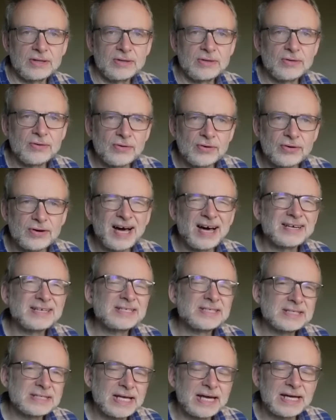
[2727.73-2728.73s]
you're
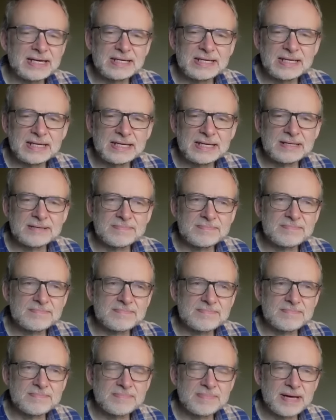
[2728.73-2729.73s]
understanding
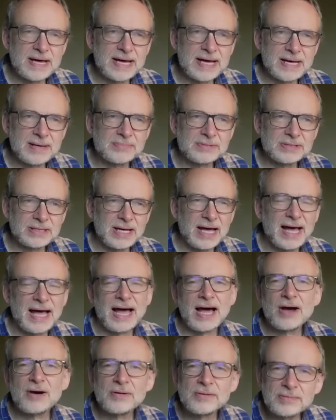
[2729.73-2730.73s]
perhaps
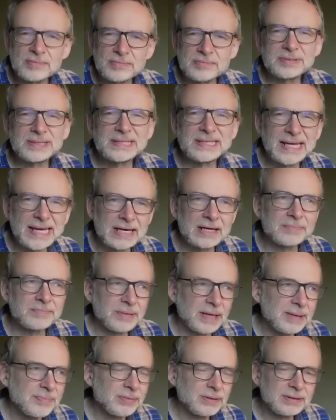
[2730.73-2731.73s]
how particular
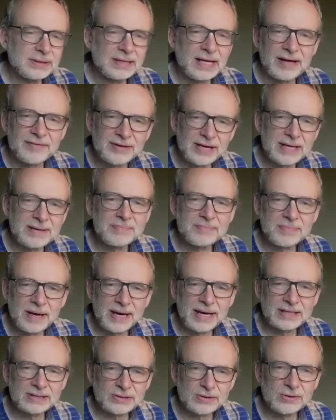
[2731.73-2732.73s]
people have an
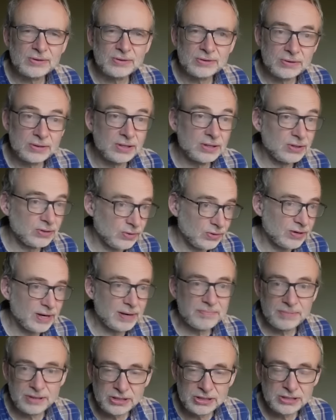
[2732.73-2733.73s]
impact on your
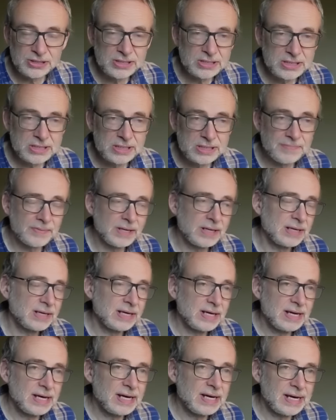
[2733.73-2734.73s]
ambitions,
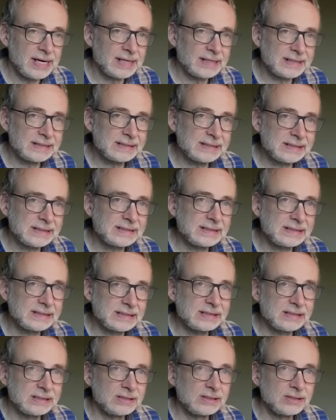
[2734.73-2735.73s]
and
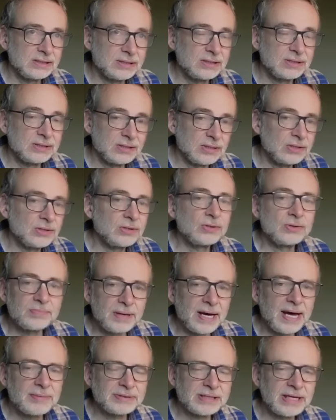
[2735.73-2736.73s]
you
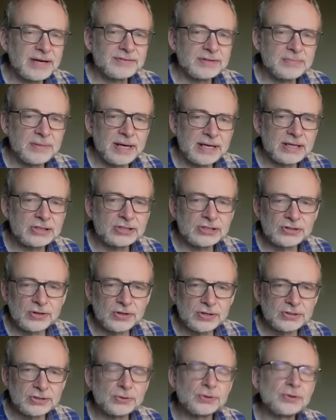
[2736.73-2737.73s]
perhaps have to make a
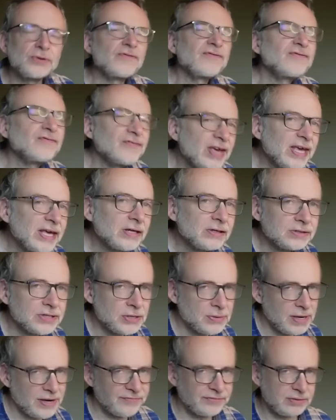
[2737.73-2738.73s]
choice, or you feel
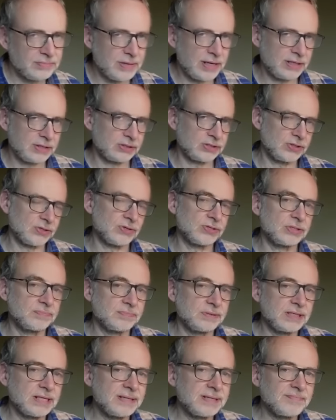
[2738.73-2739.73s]
you have to make a choice,
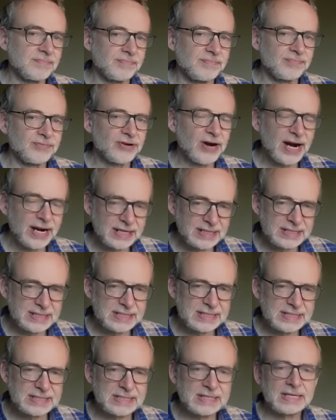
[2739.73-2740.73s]
but in
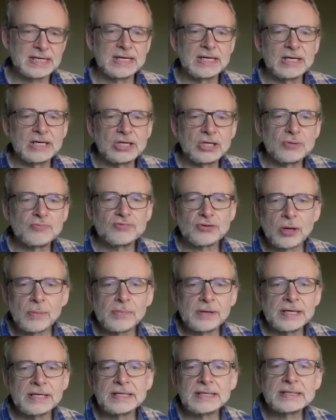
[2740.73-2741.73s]
practice you
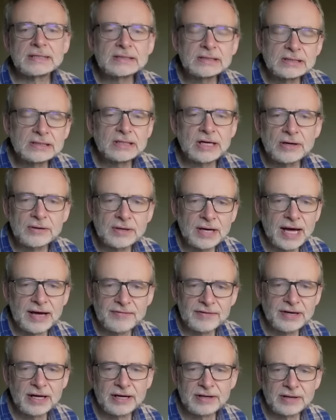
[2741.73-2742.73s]
probably don't
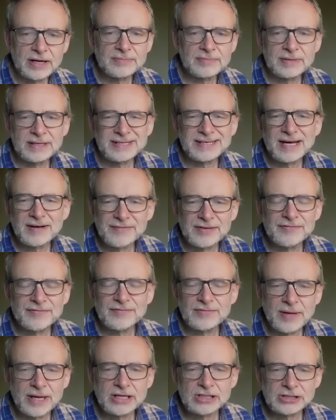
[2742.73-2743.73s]
have enough
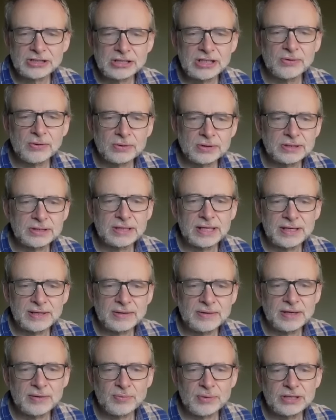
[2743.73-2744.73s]
information in order
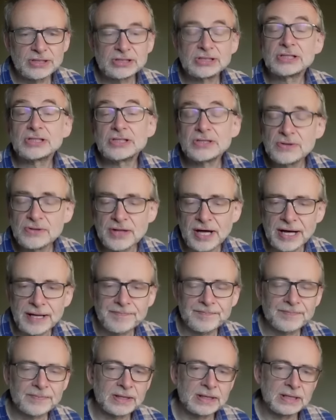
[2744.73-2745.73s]
in which to do that.
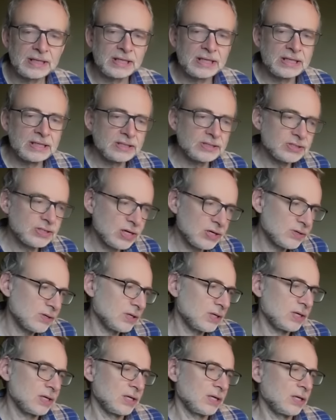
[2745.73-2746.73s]
So
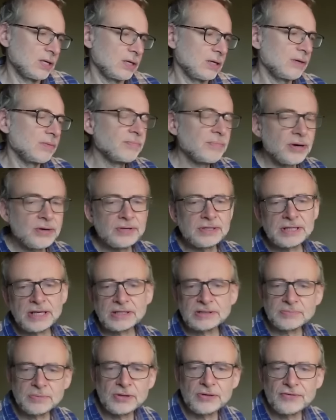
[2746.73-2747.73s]
moon
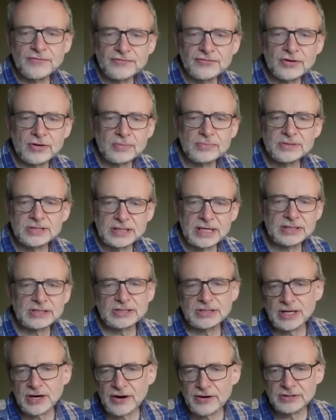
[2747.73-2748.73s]
does move from
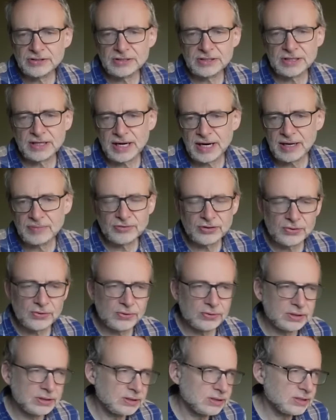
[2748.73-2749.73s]
Sagittarius to
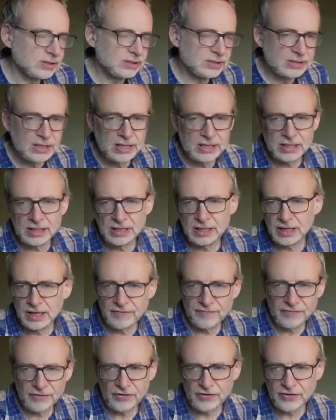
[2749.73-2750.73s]
Capricorn, and certainly
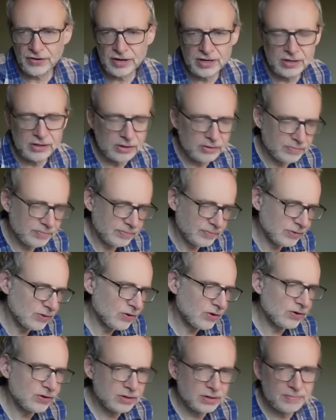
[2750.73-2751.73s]
if you're in
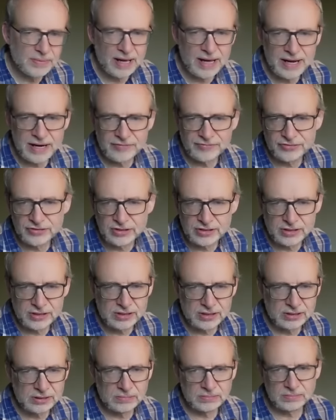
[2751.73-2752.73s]
Europe,
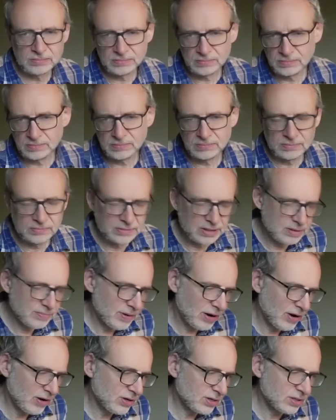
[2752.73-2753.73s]
Africa, the
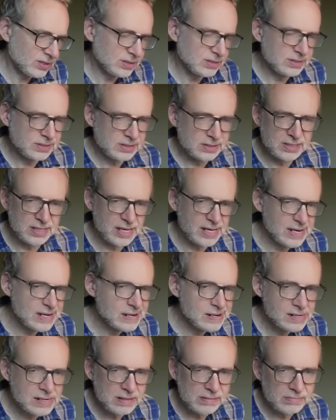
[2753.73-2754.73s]
Americas,
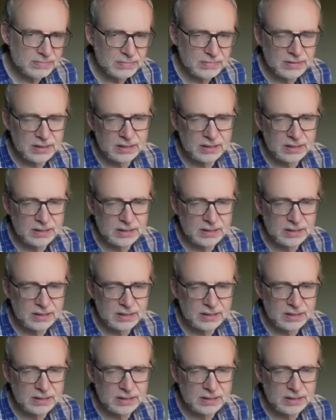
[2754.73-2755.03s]
then